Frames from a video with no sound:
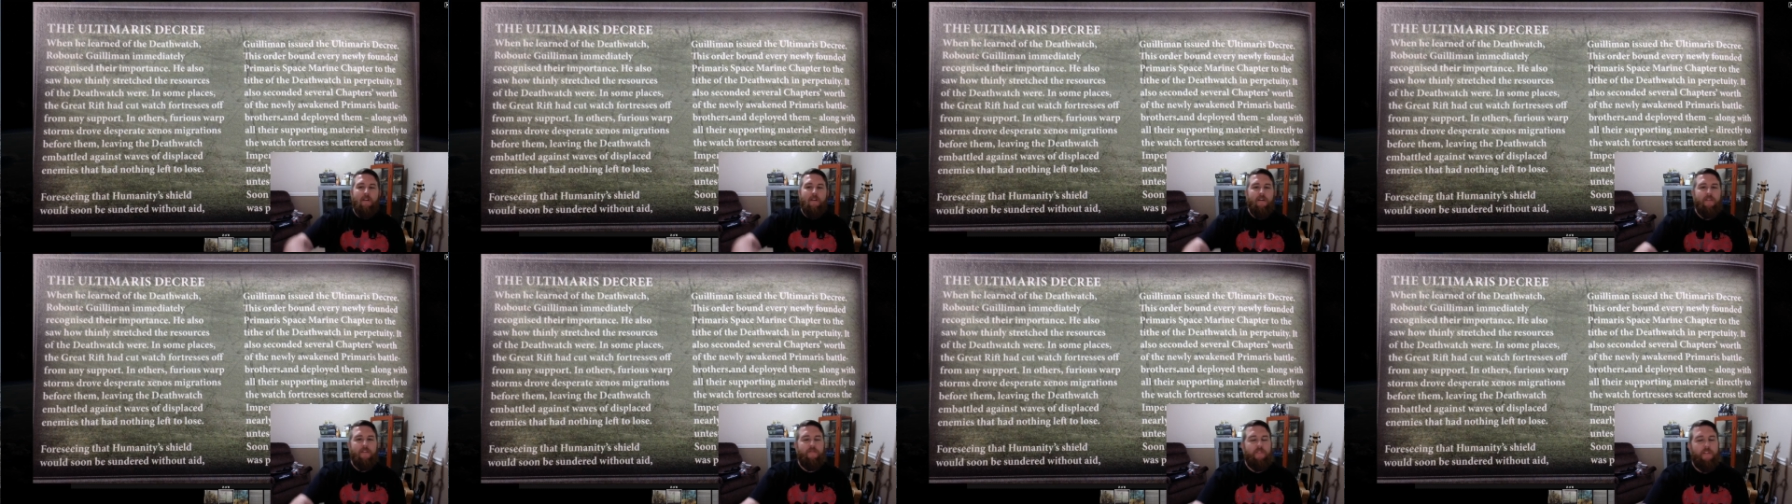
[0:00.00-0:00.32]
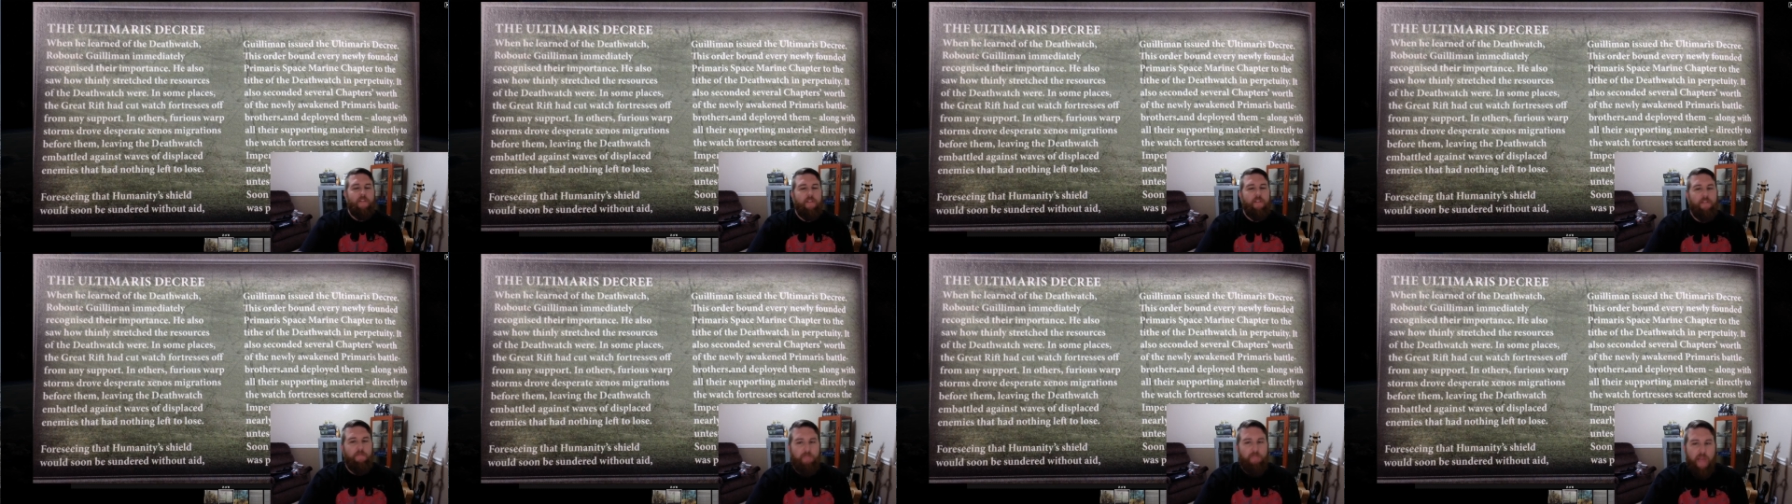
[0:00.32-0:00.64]
of
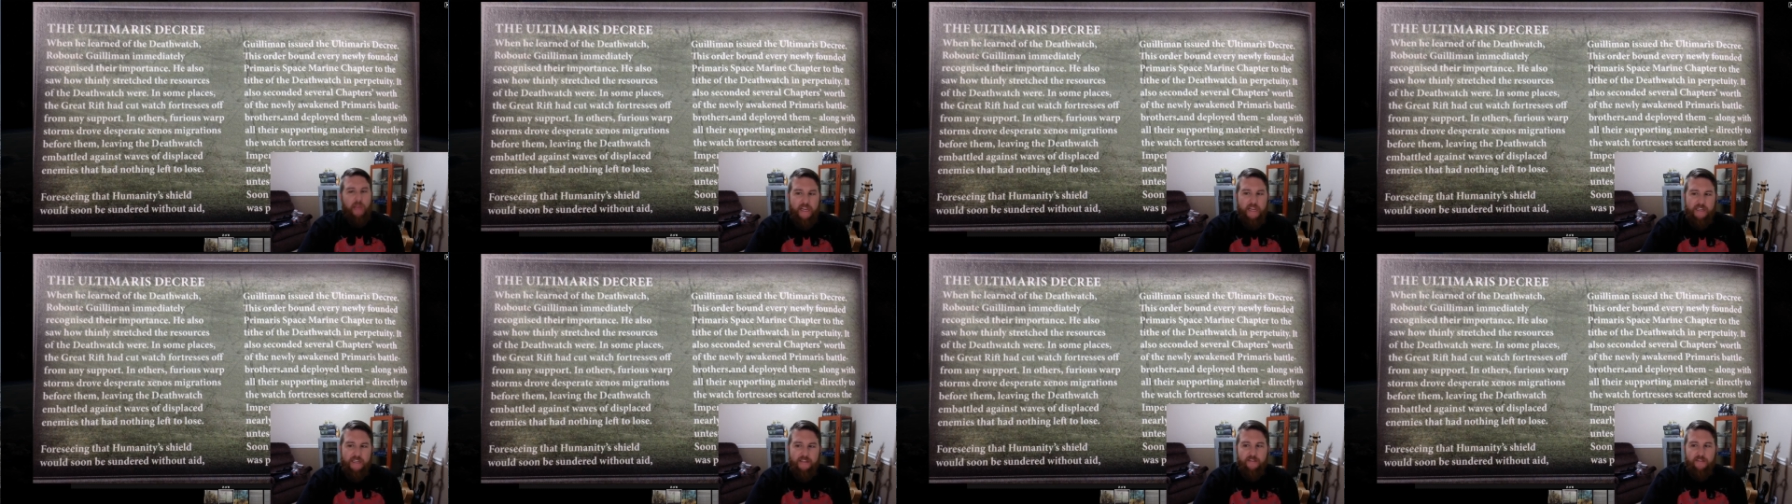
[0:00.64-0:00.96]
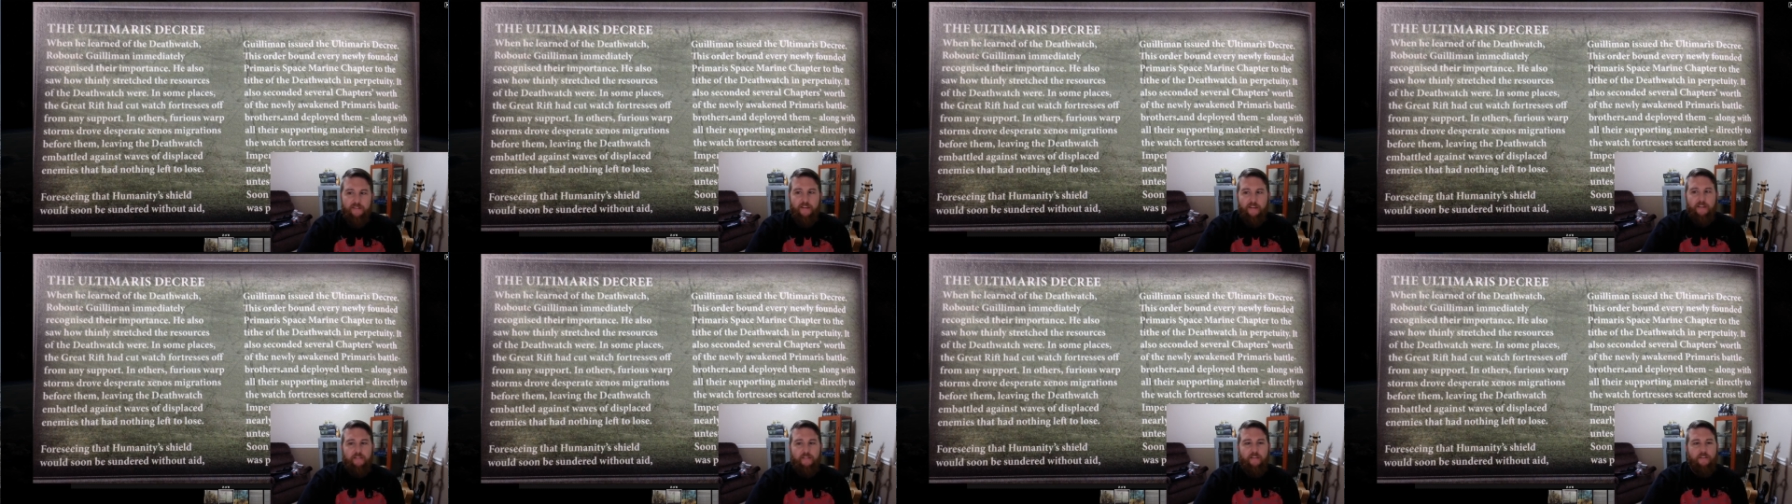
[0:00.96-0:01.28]
the
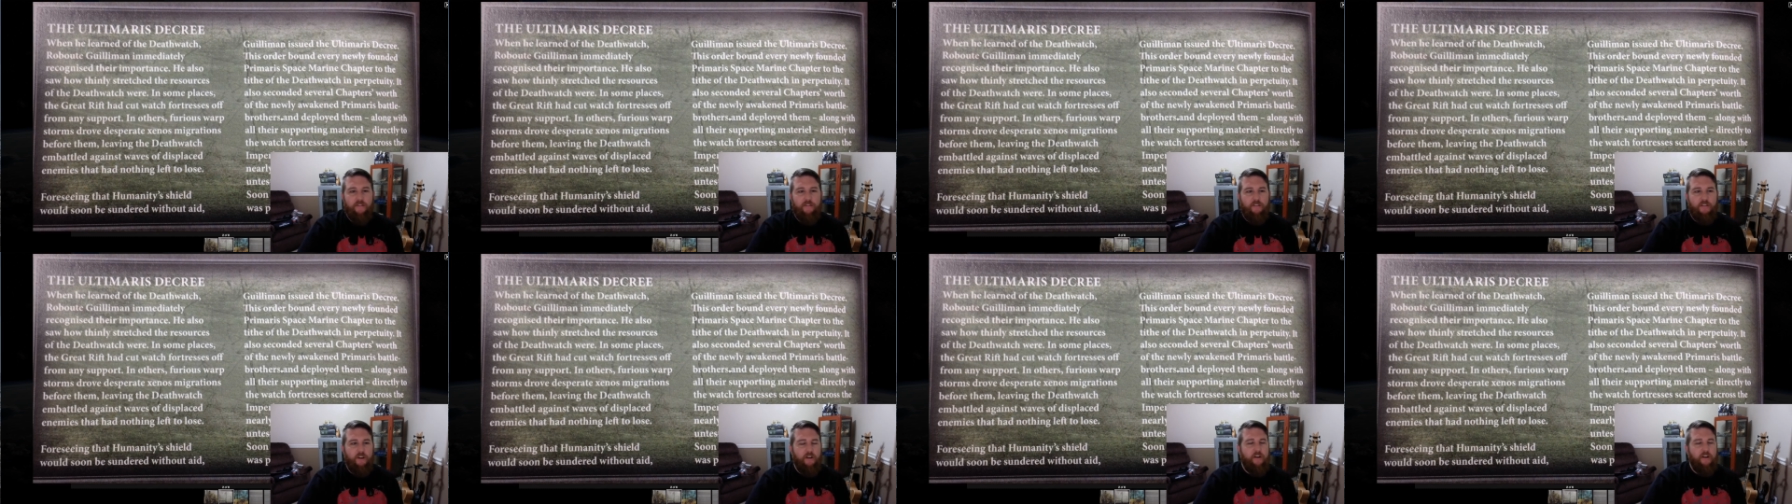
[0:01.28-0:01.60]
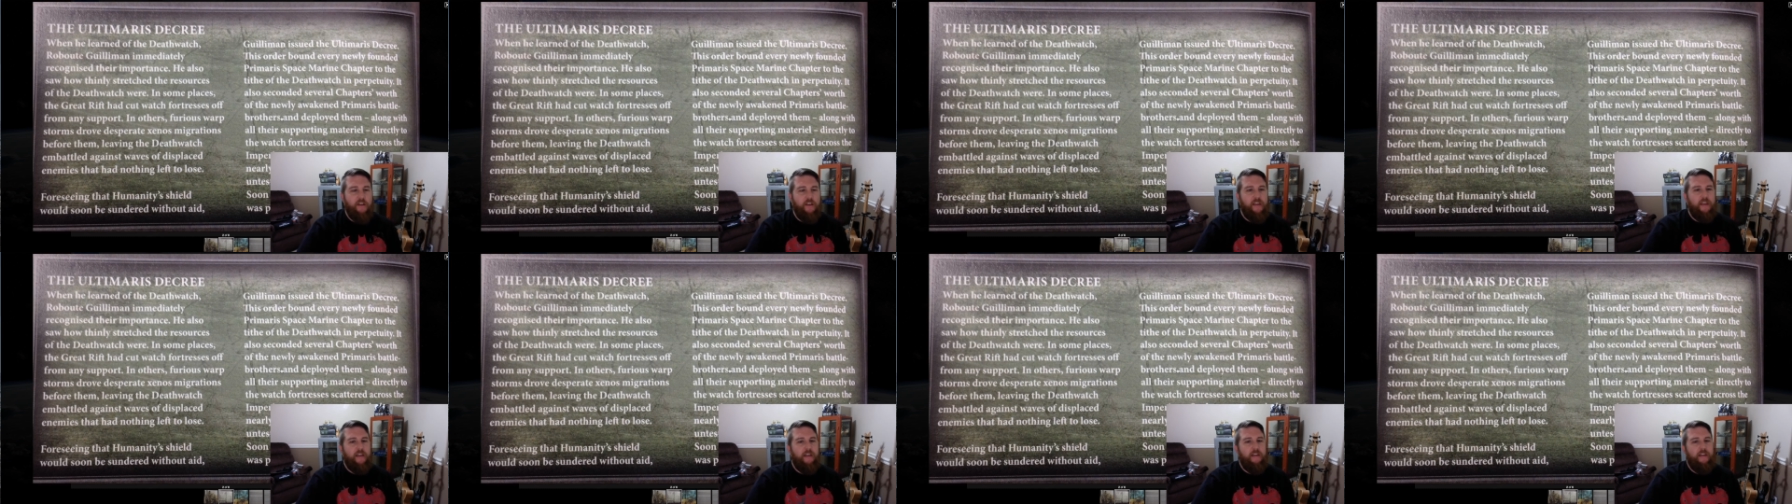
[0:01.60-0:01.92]
pages as he's
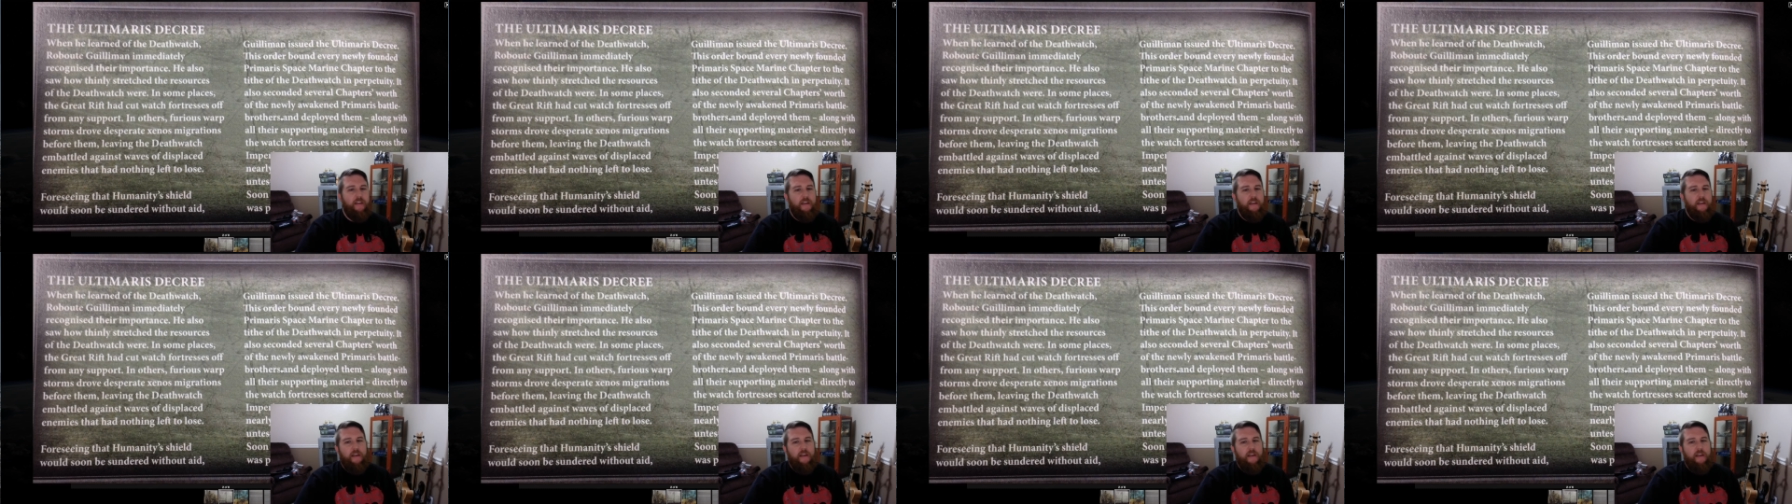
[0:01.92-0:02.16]
turning it,